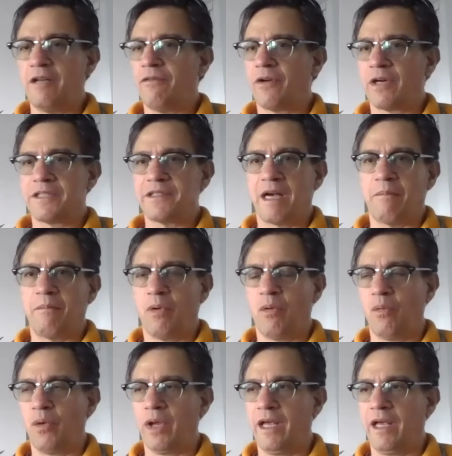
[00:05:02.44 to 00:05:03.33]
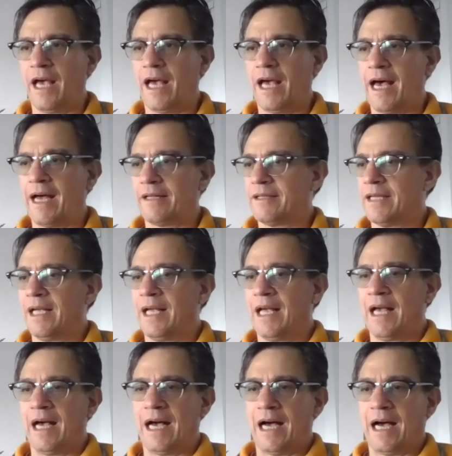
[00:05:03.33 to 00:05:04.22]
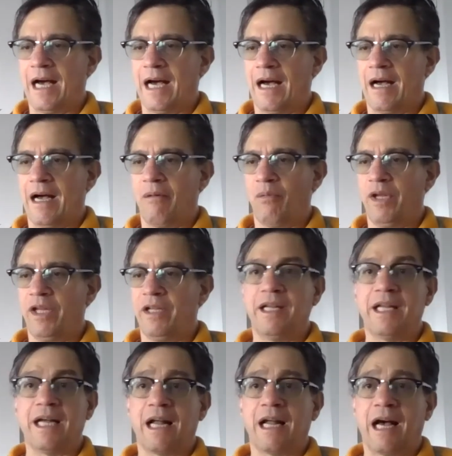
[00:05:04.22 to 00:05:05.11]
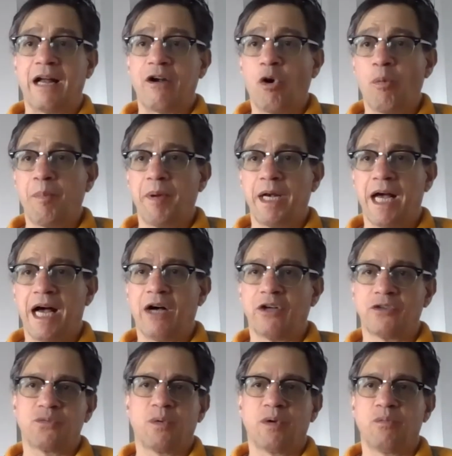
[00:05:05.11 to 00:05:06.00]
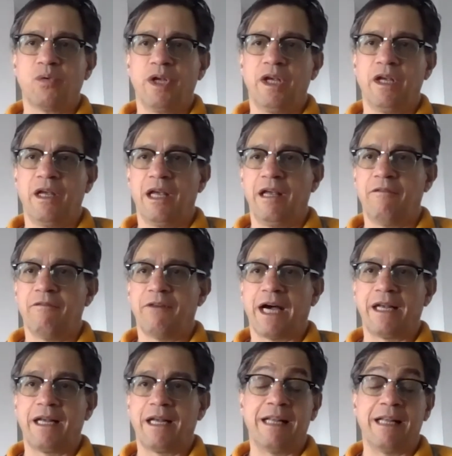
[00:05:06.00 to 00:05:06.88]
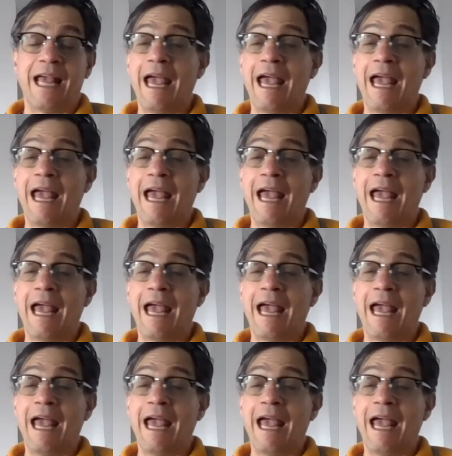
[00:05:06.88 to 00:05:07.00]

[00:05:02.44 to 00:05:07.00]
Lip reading: for example, we did an open house when we invited